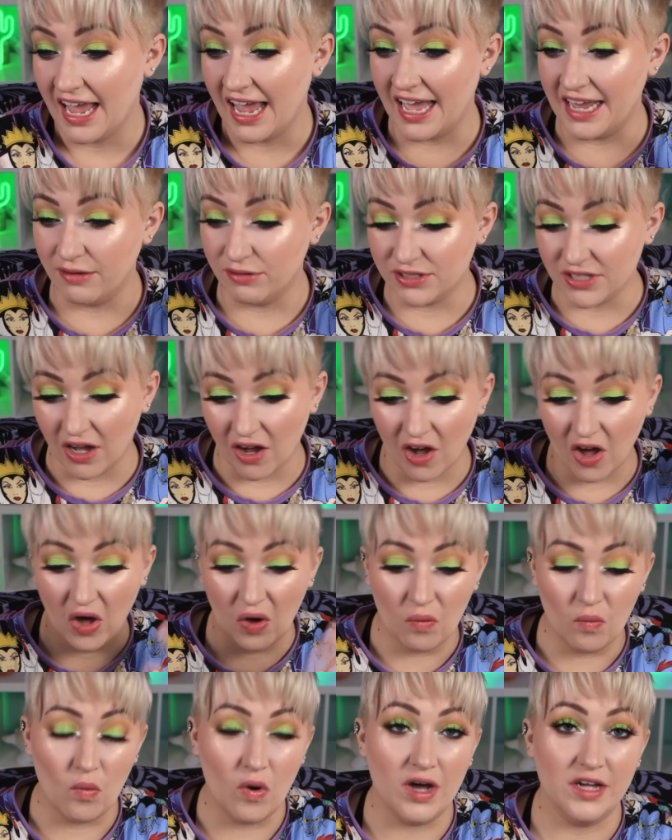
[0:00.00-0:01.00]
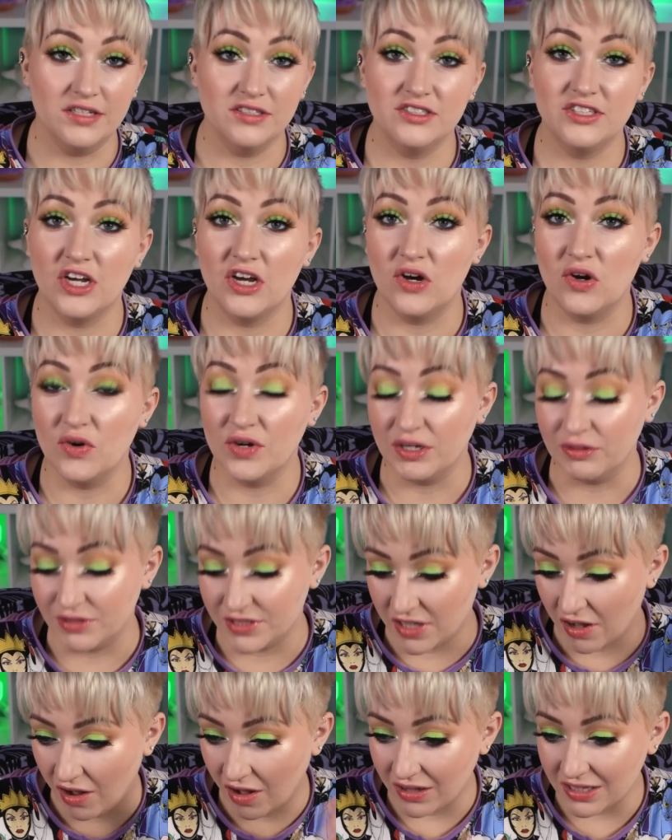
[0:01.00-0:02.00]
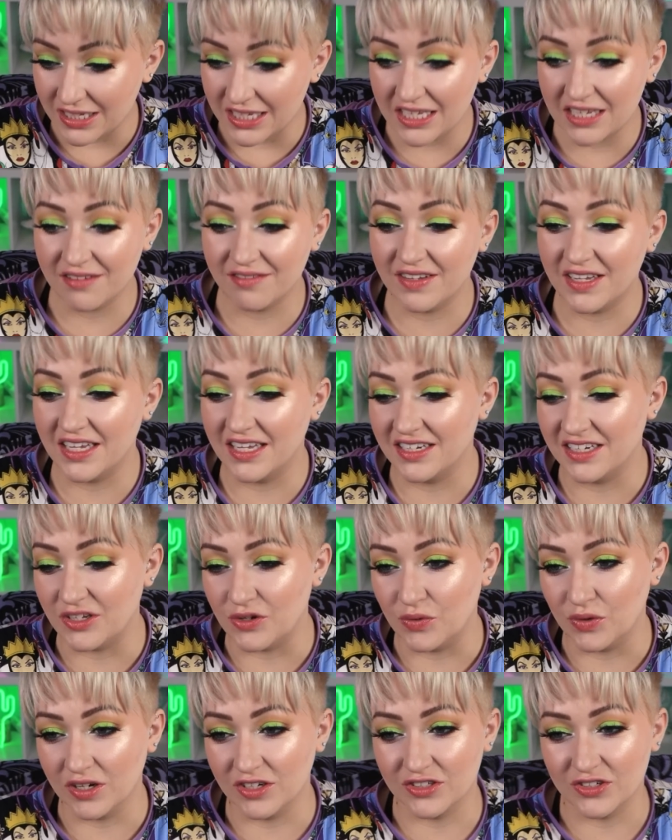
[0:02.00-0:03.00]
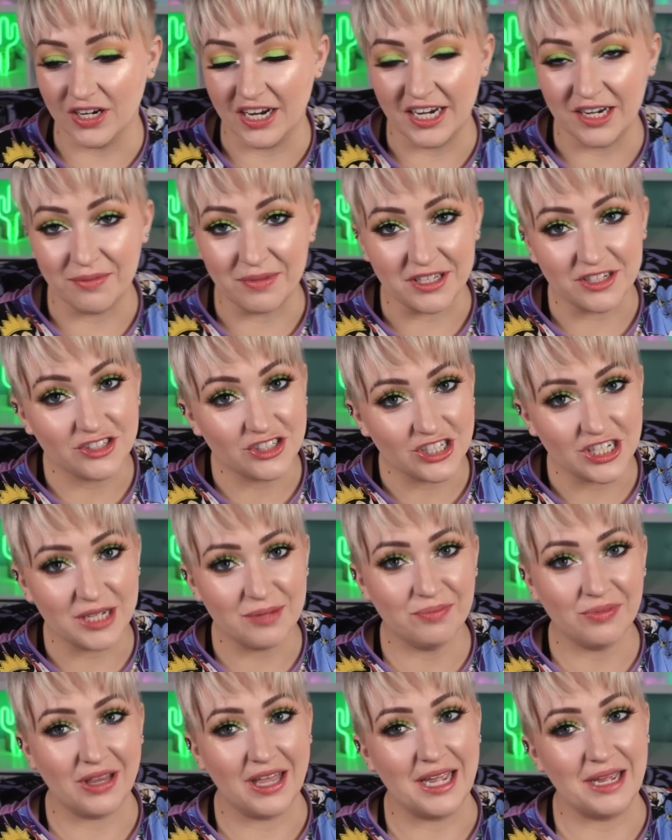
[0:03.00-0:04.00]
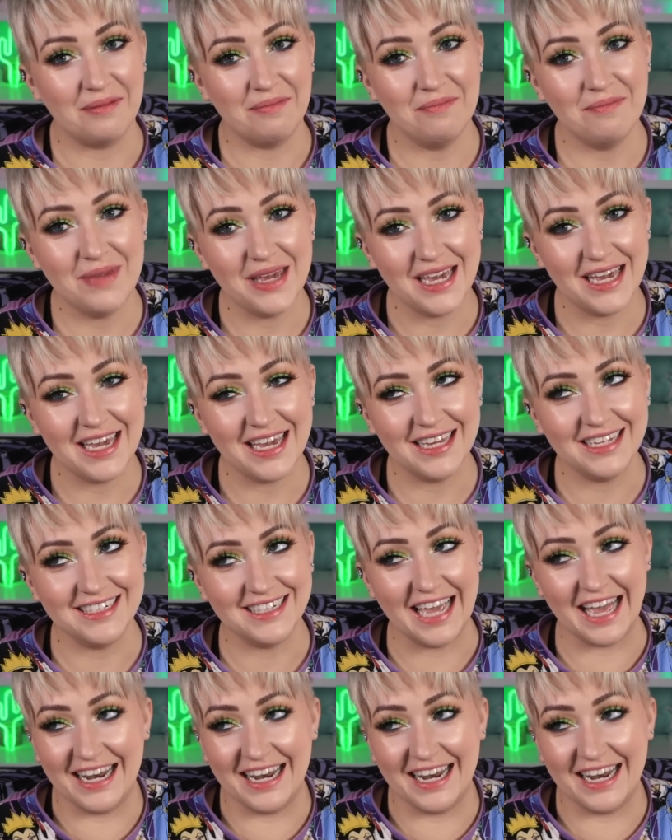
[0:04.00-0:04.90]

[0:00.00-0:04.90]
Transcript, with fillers: and it was all one tone, it was all even, you weren't trying to be cheap like me and